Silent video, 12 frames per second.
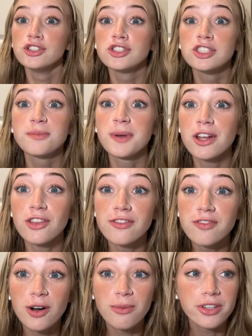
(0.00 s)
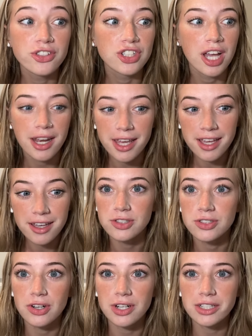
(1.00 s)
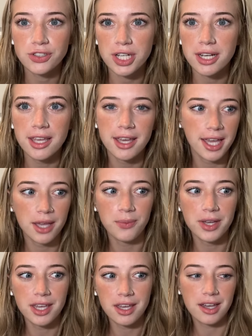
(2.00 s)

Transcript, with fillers: She's been on the phone with Jenny during Jenny Hate Week.